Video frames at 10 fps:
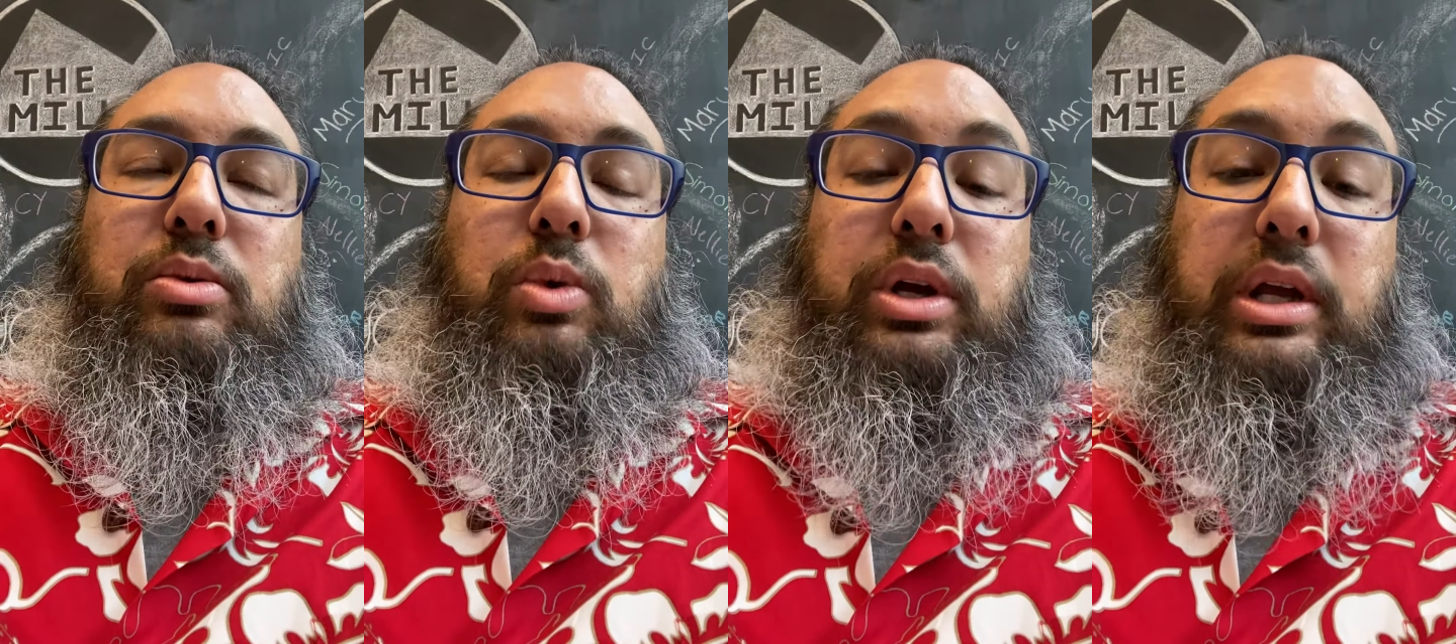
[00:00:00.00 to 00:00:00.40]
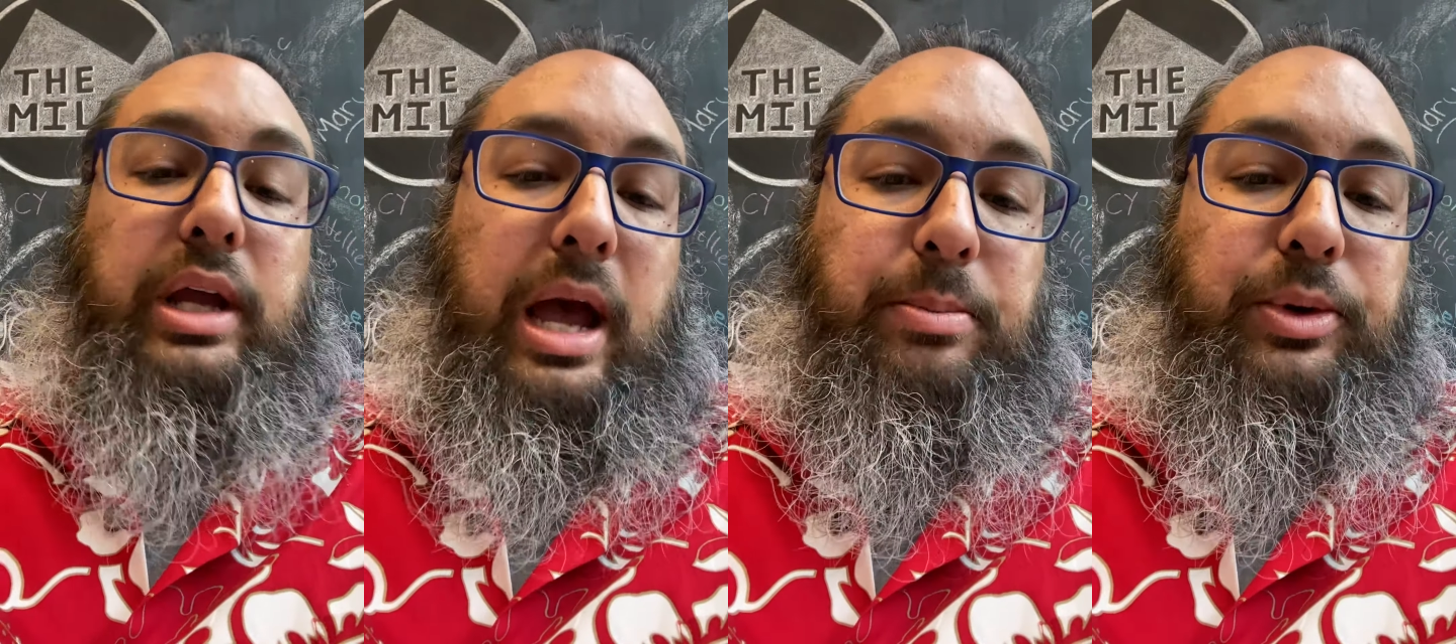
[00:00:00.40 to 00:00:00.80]
working
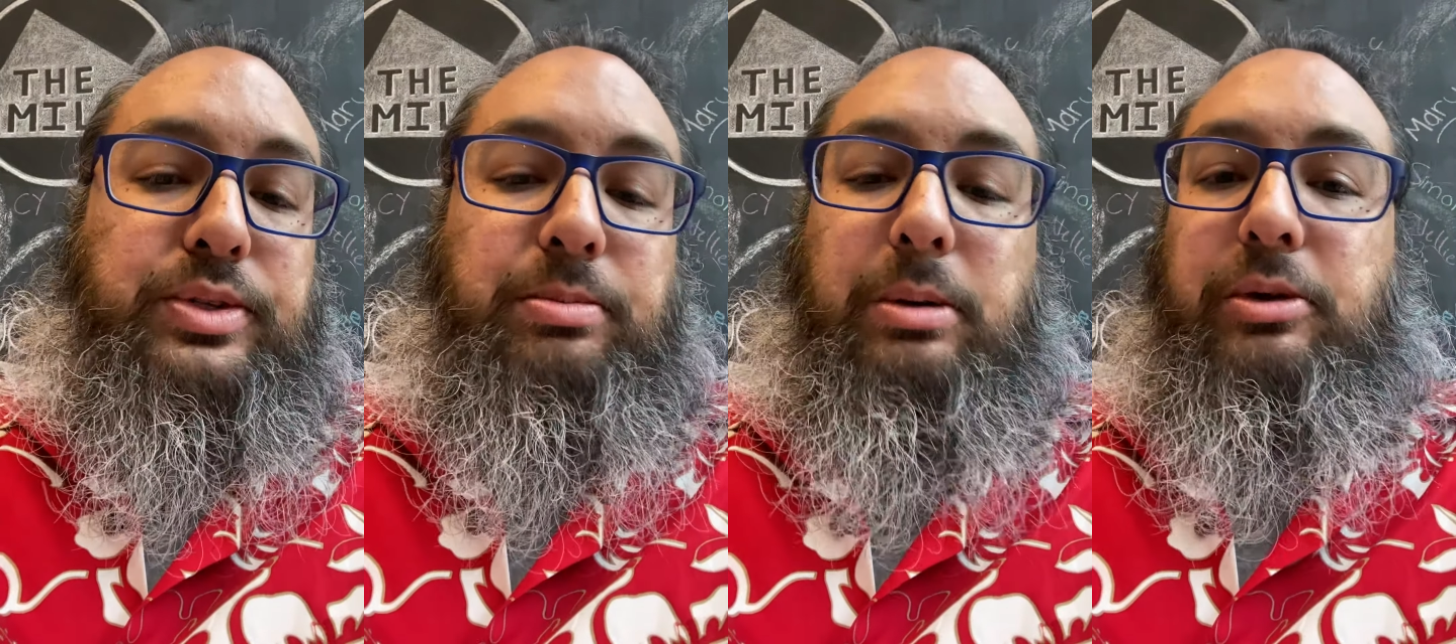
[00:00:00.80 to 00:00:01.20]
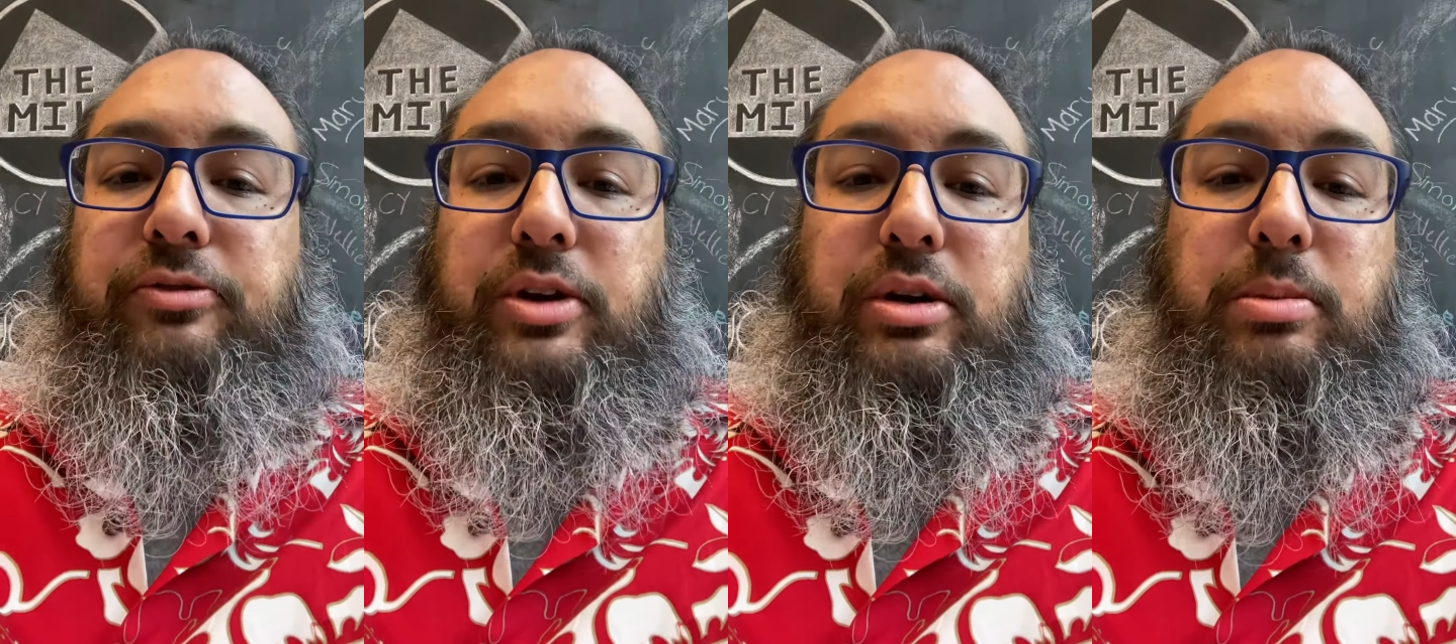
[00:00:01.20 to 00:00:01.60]
capital, to be able
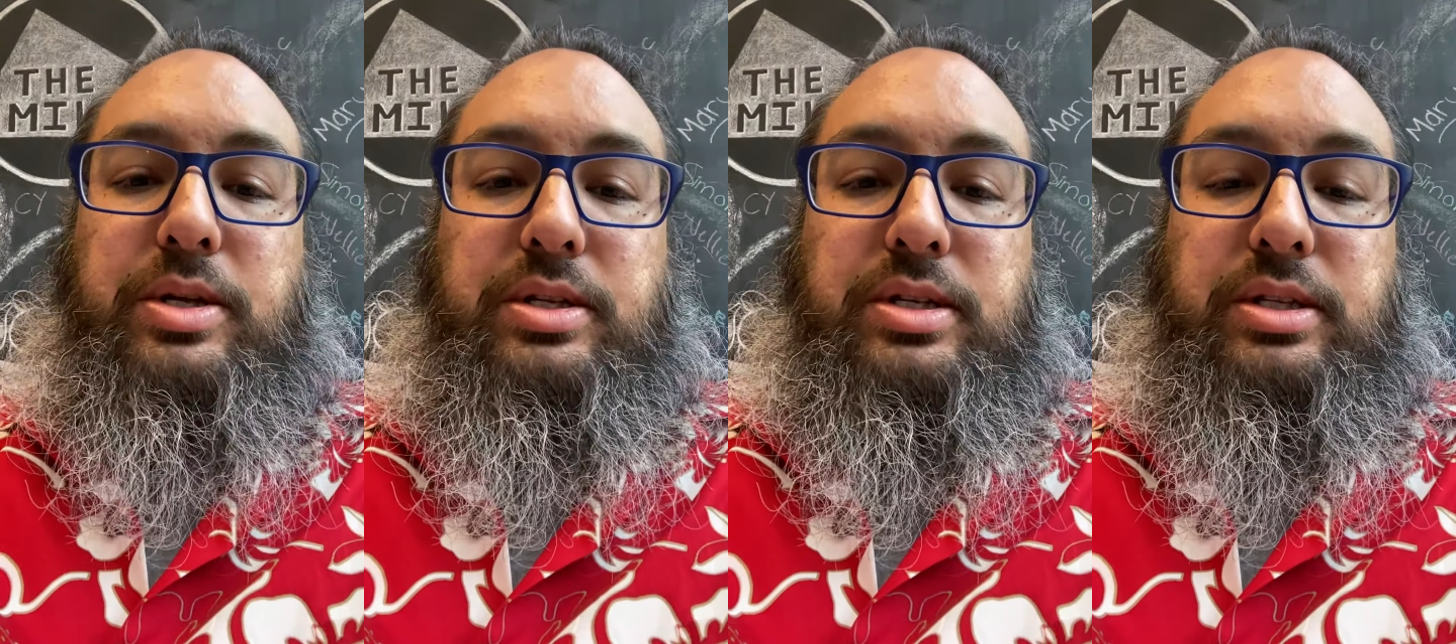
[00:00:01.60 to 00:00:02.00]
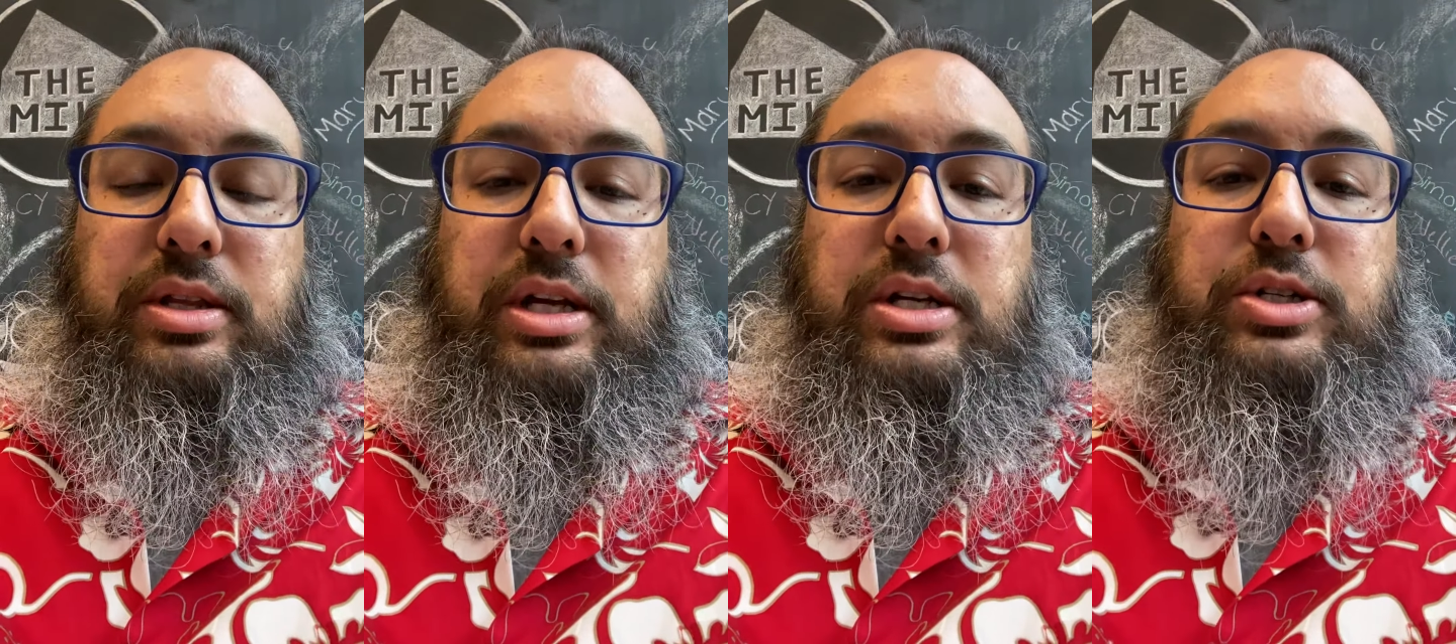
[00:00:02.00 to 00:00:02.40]
to fund your business in
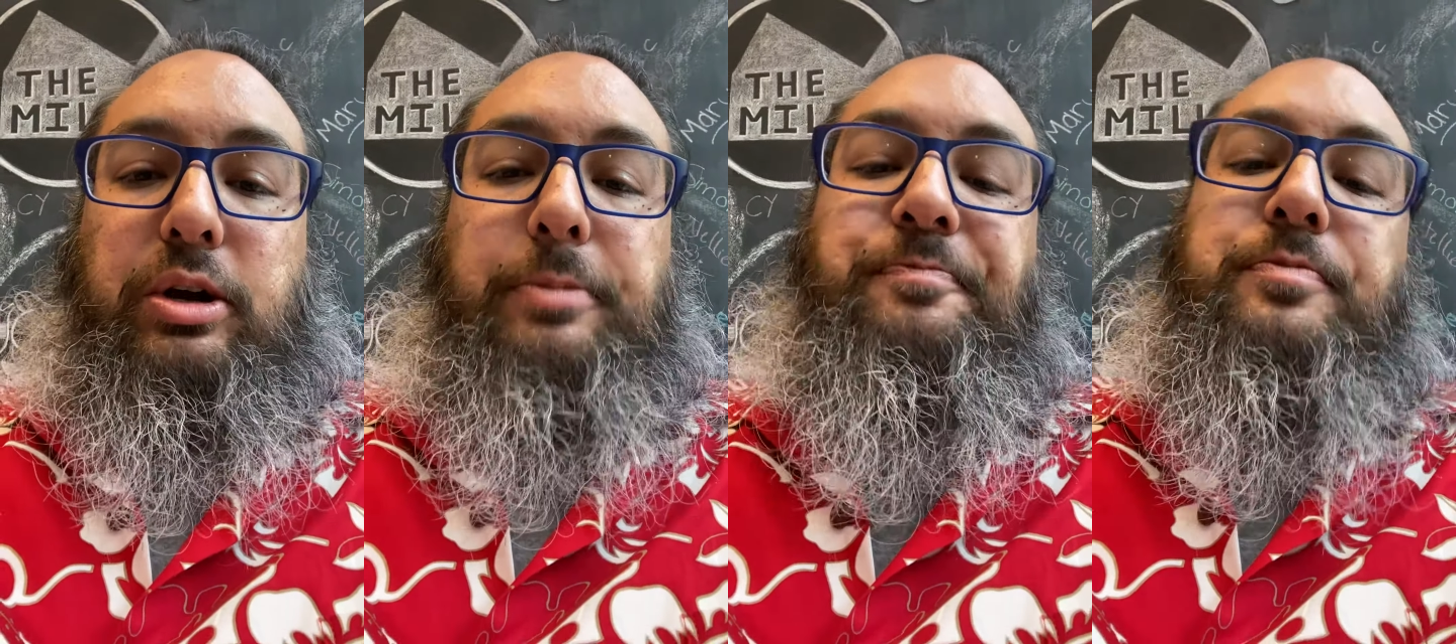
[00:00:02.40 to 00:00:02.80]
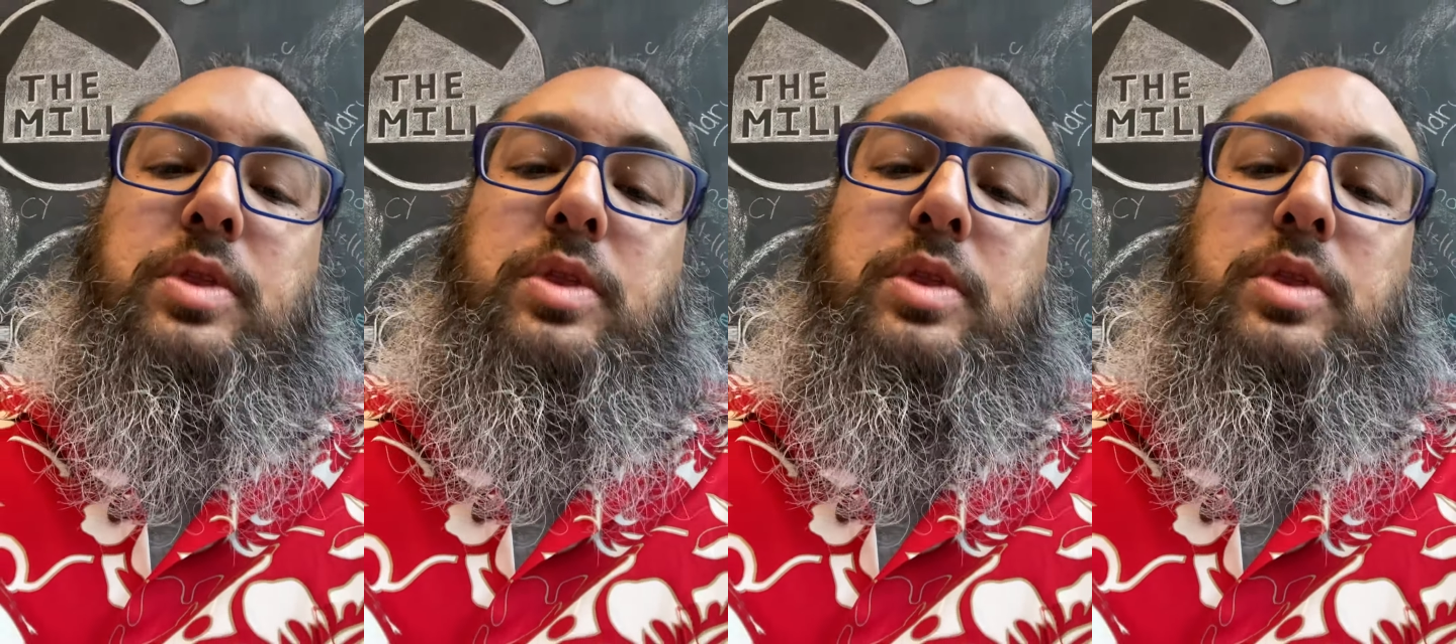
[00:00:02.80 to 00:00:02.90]
the interim.